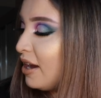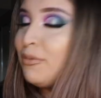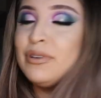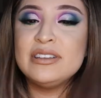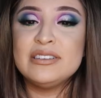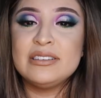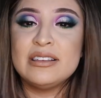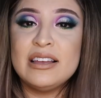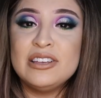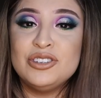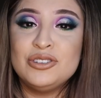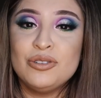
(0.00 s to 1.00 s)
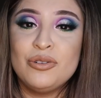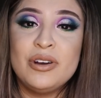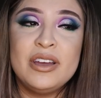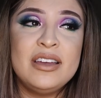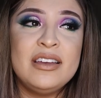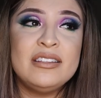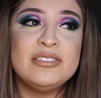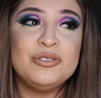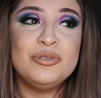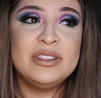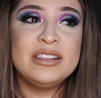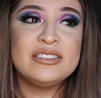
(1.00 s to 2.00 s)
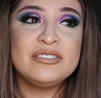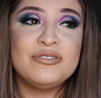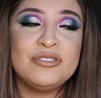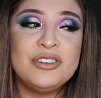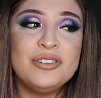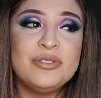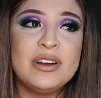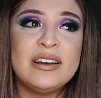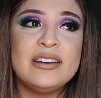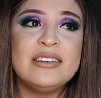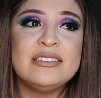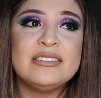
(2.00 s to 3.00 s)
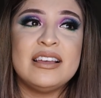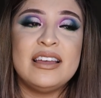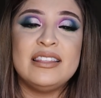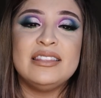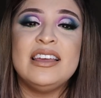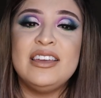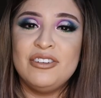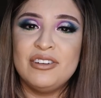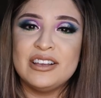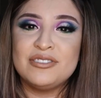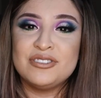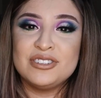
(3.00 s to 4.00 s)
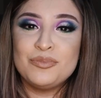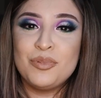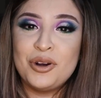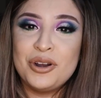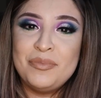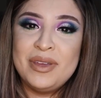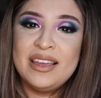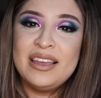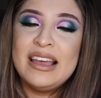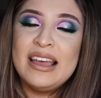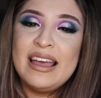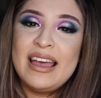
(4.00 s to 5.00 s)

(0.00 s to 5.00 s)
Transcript: I really enjoy doing this for you guys and thank you guys for supporting me